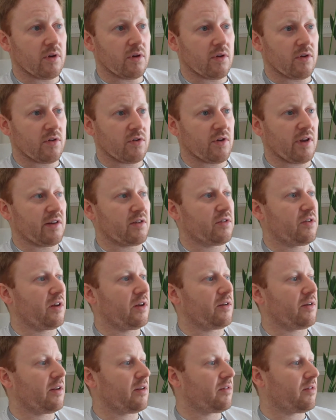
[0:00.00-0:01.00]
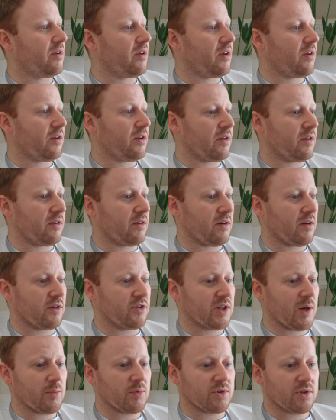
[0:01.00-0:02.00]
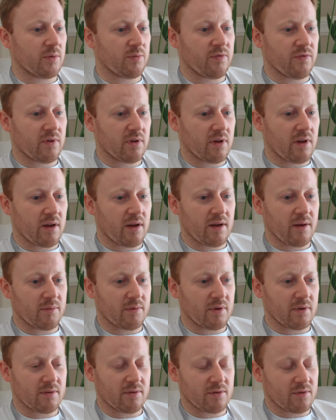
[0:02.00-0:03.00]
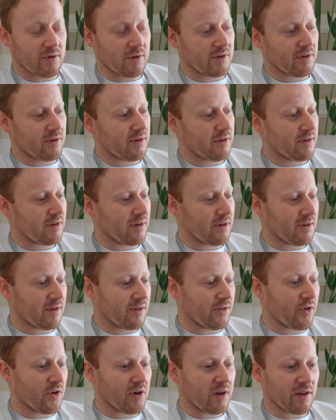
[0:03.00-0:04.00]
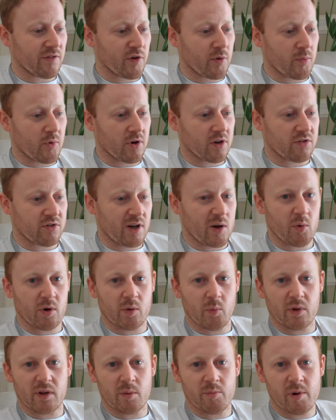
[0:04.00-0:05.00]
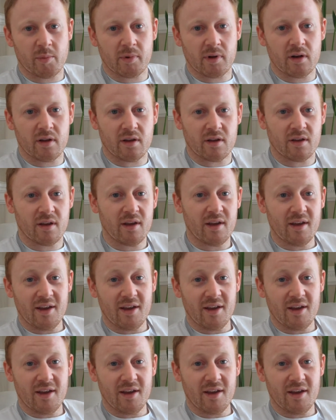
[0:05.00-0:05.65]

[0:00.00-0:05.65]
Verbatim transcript: it's like saying that uh, you're, you're, a championship, uh, sorry, you're, you're a non-league footballer saying I want to win the Premier League.